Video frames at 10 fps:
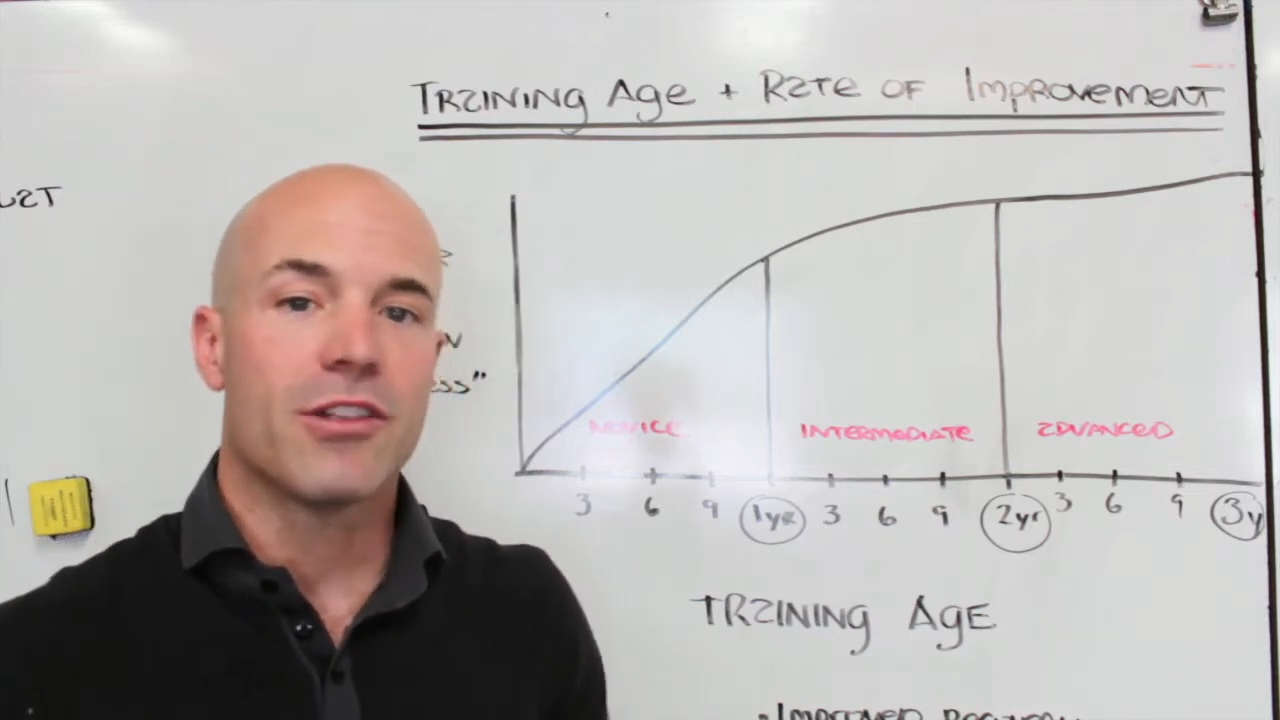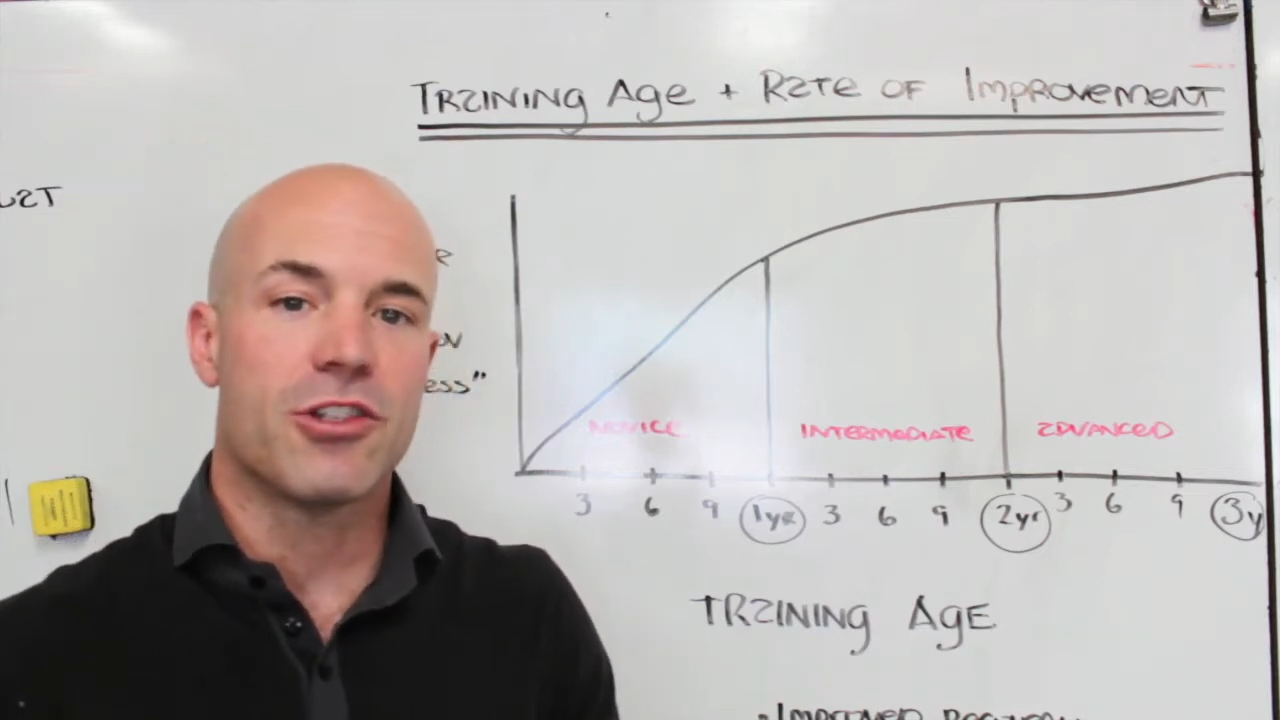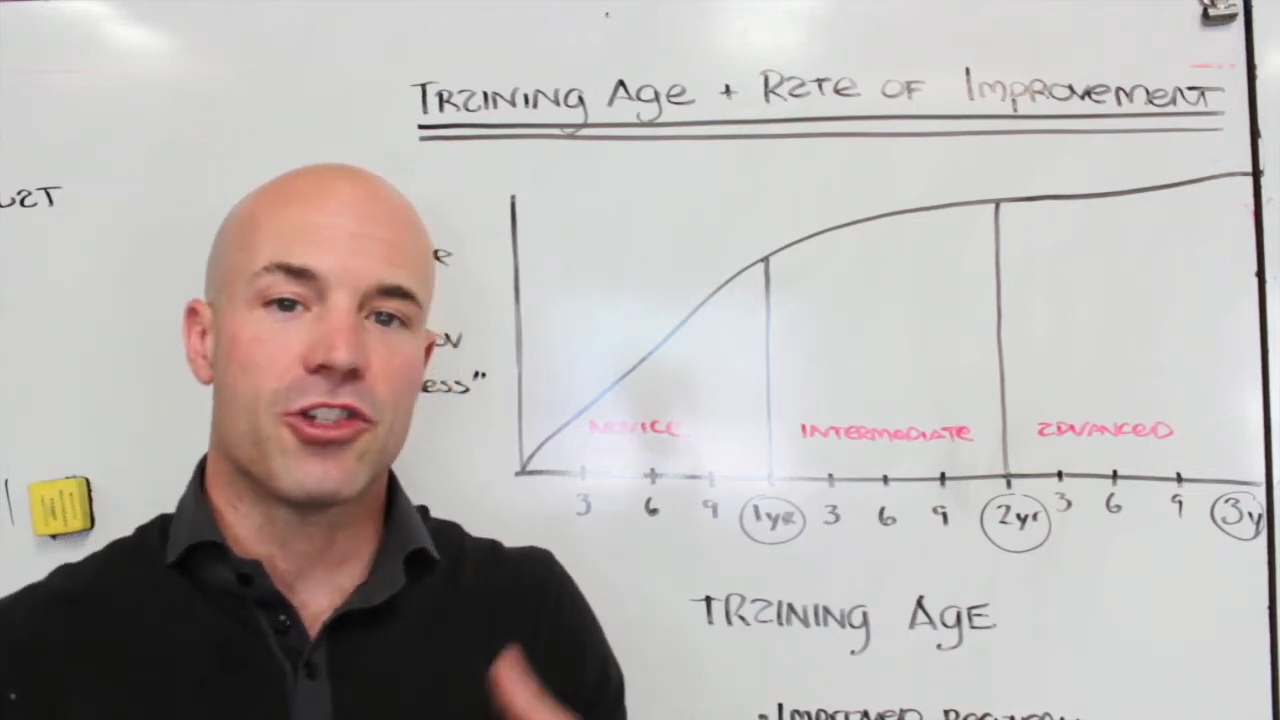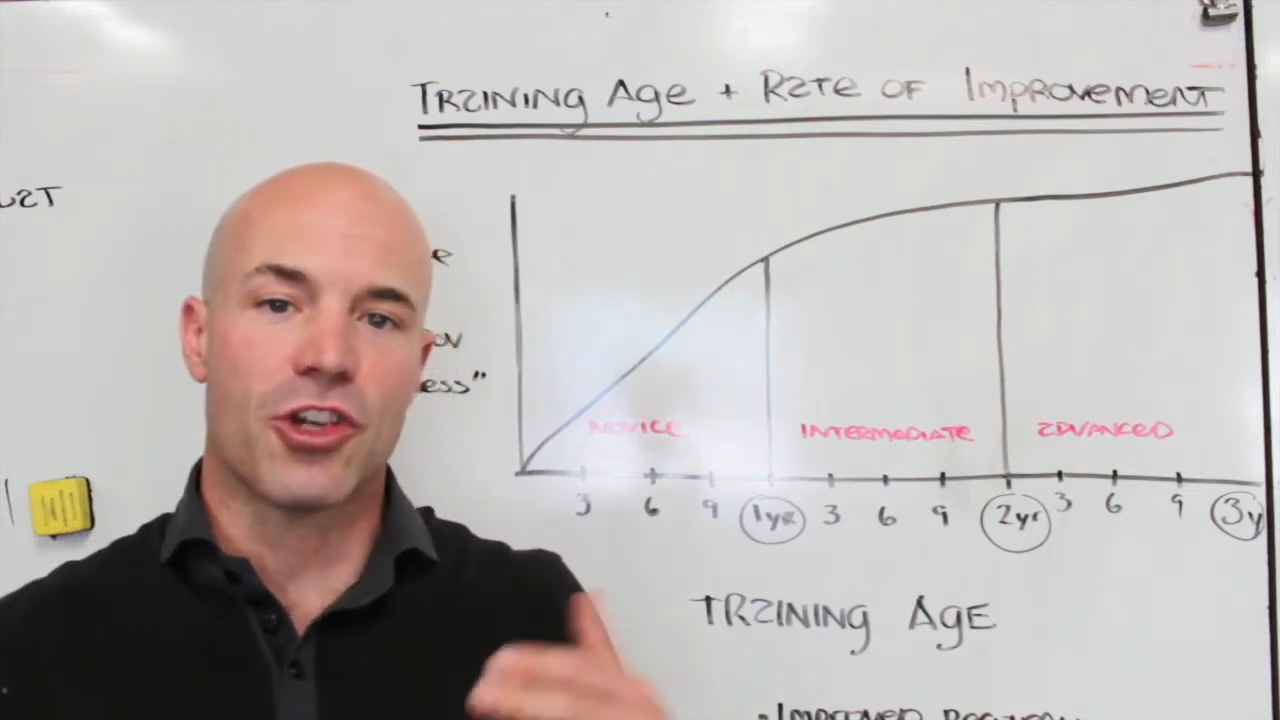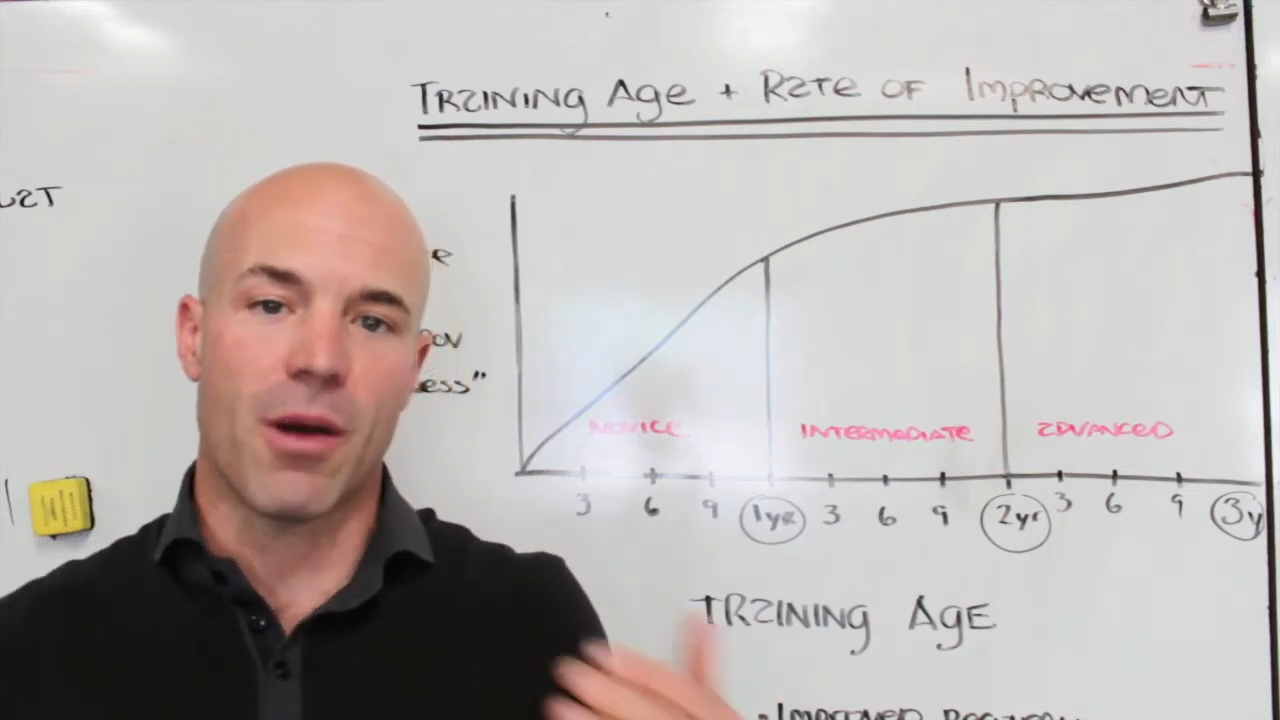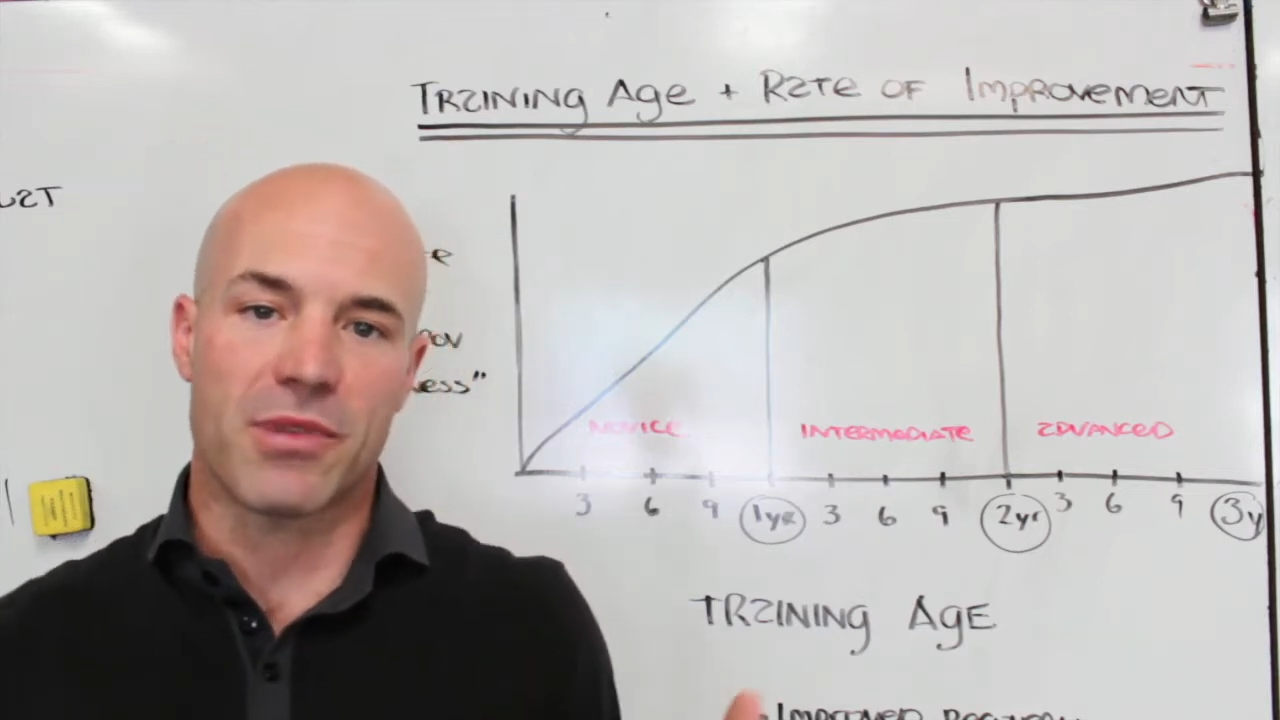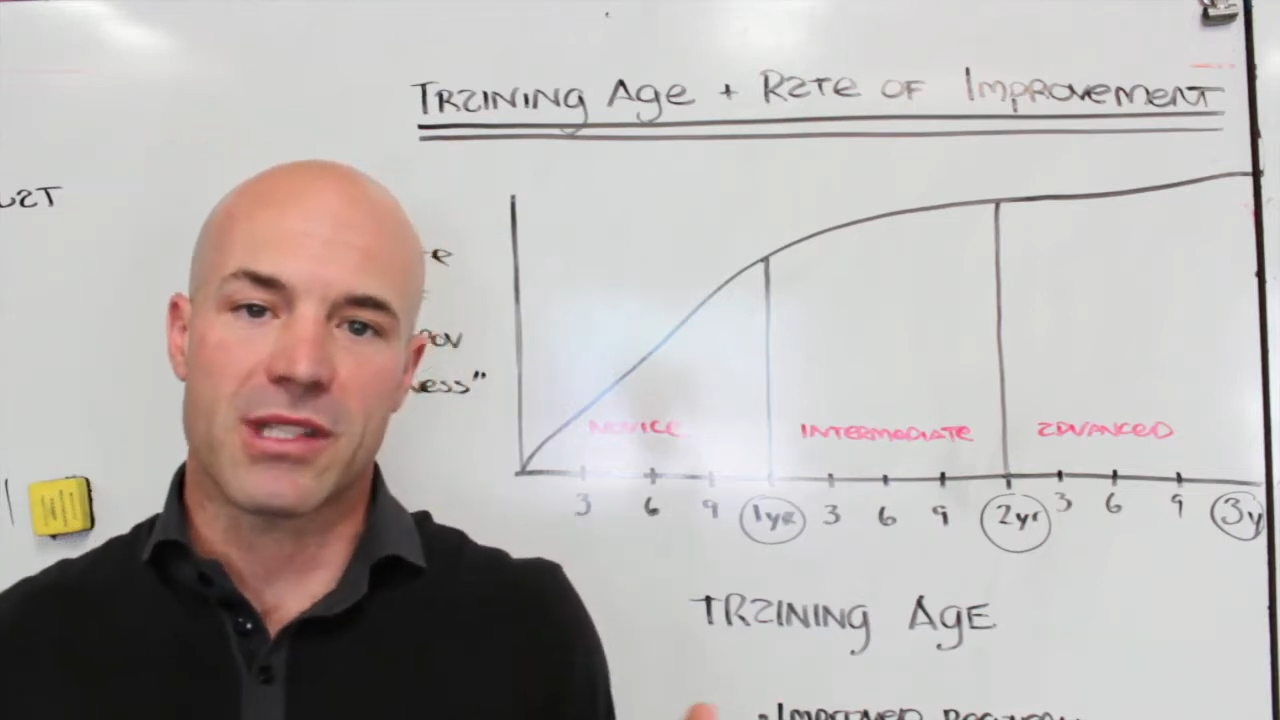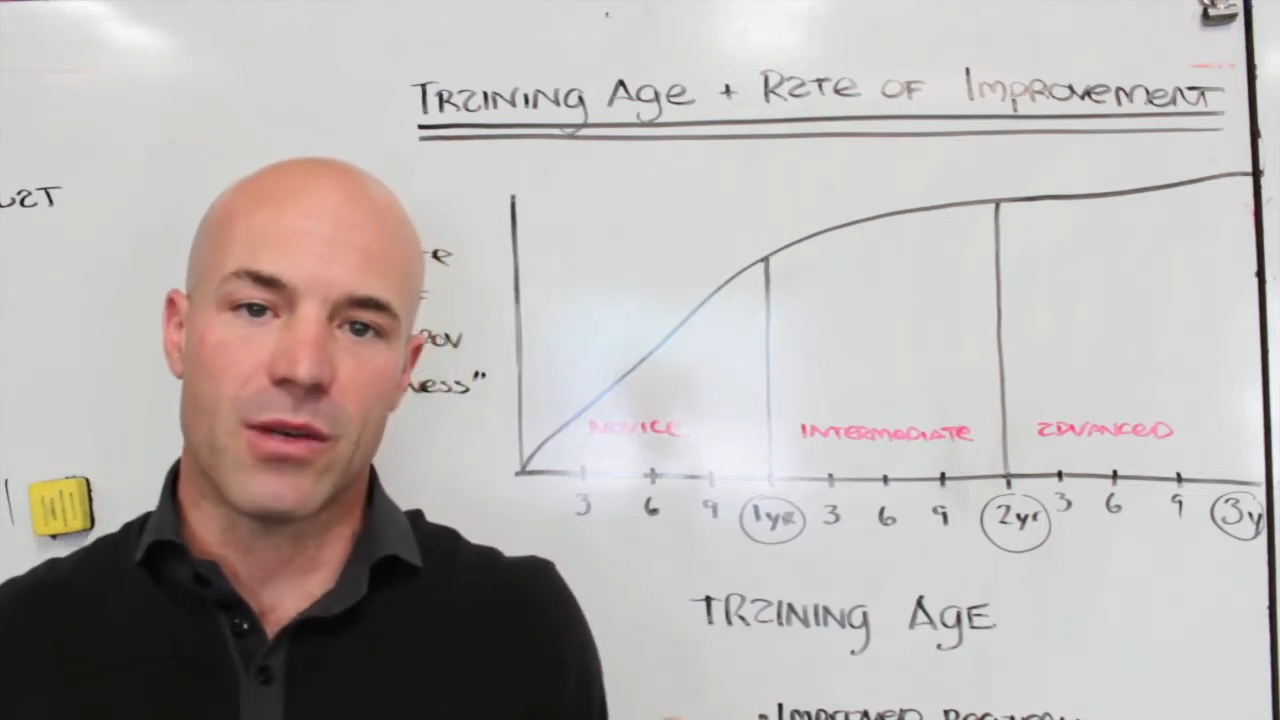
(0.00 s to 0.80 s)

jumps